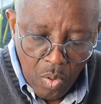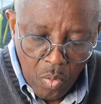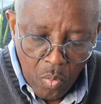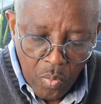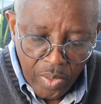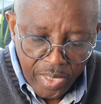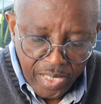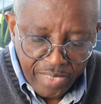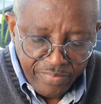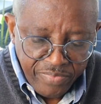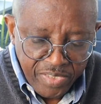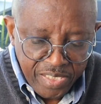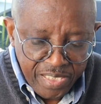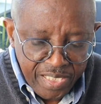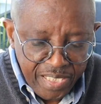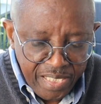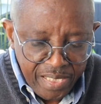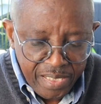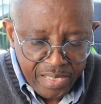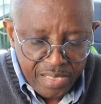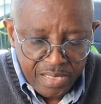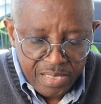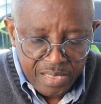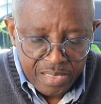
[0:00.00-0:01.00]
Whenever
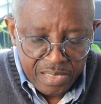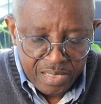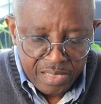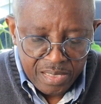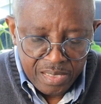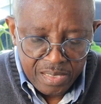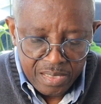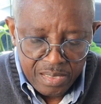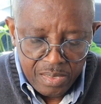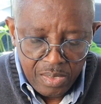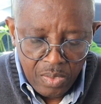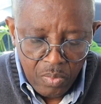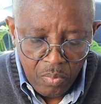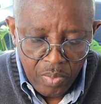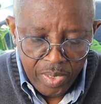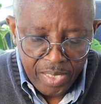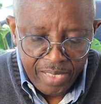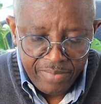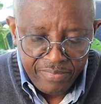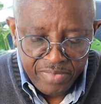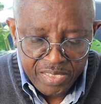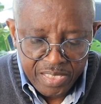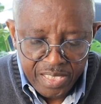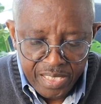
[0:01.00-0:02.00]
things,
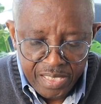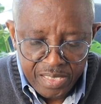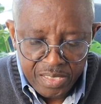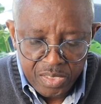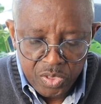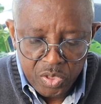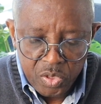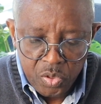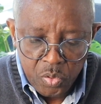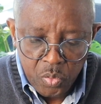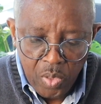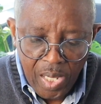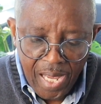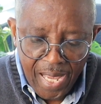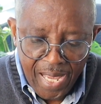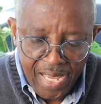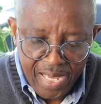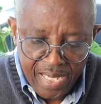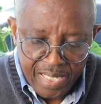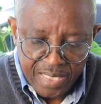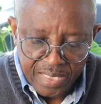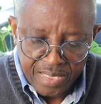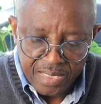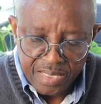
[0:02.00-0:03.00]
whatever things you
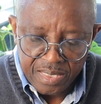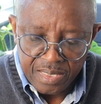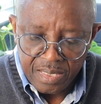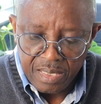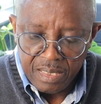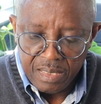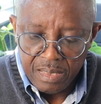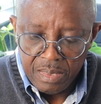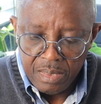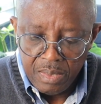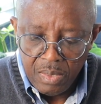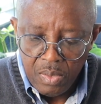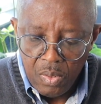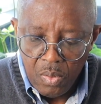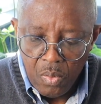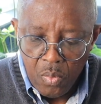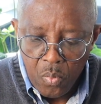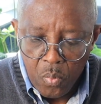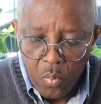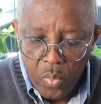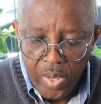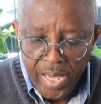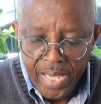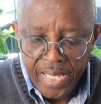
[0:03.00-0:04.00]
ask,
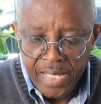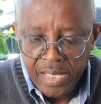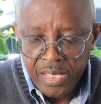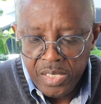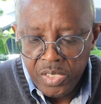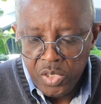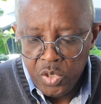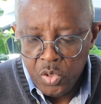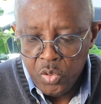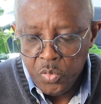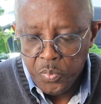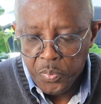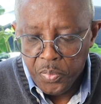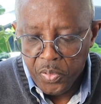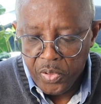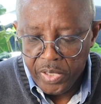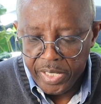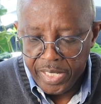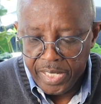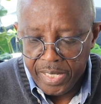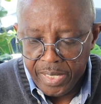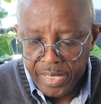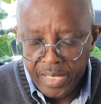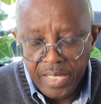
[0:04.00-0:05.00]
when you
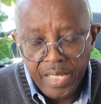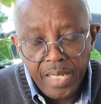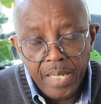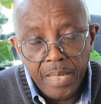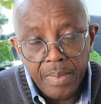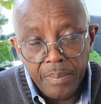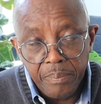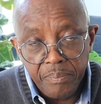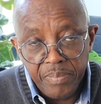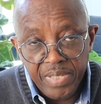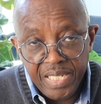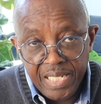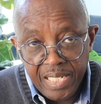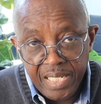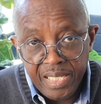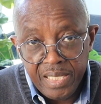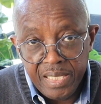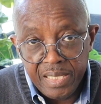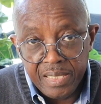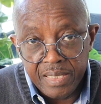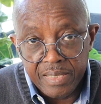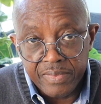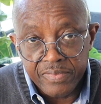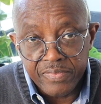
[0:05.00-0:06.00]
pray,
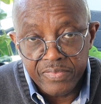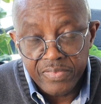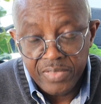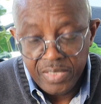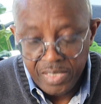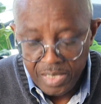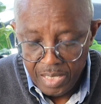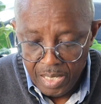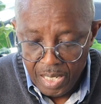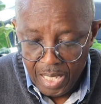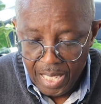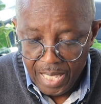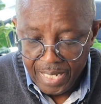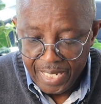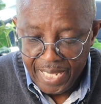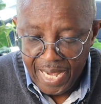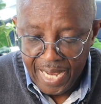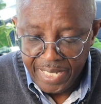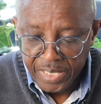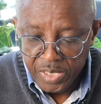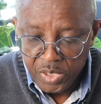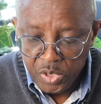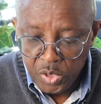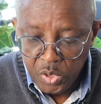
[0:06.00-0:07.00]
believe
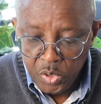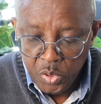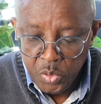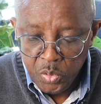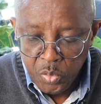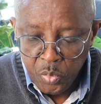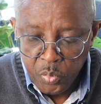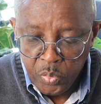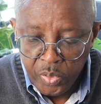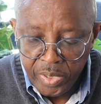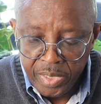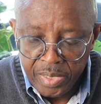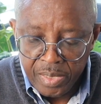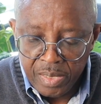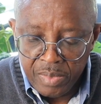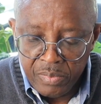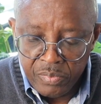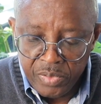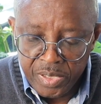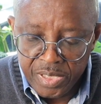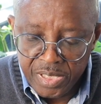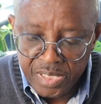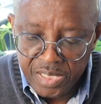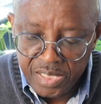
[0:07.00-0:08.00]
that you will
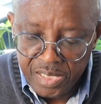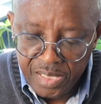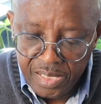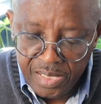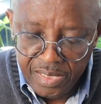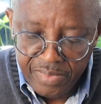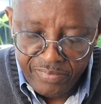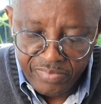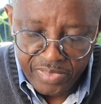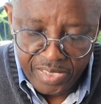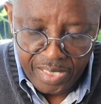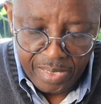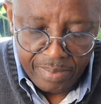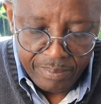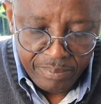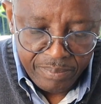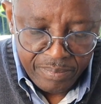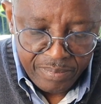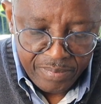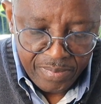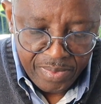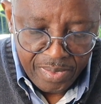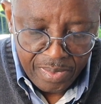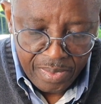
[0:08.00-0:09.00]
receive
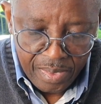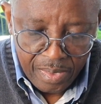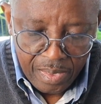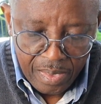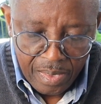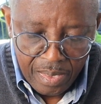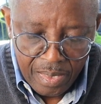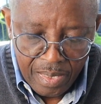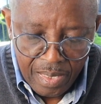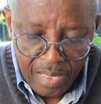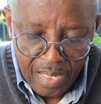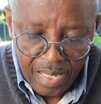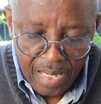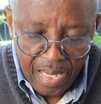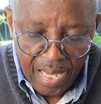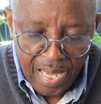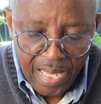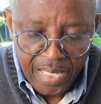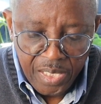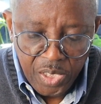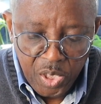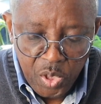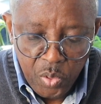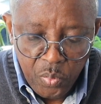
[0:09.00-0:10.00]
them
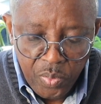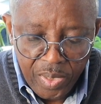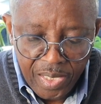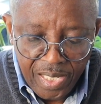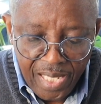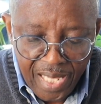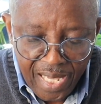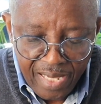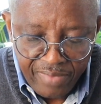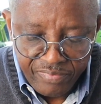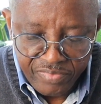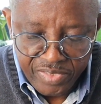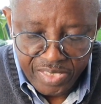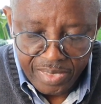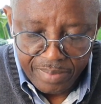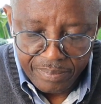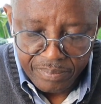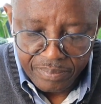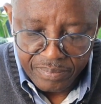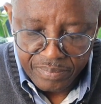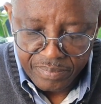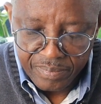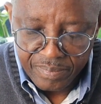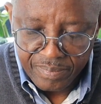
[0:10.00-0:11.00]
and you will have
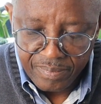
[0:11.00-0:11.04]
them.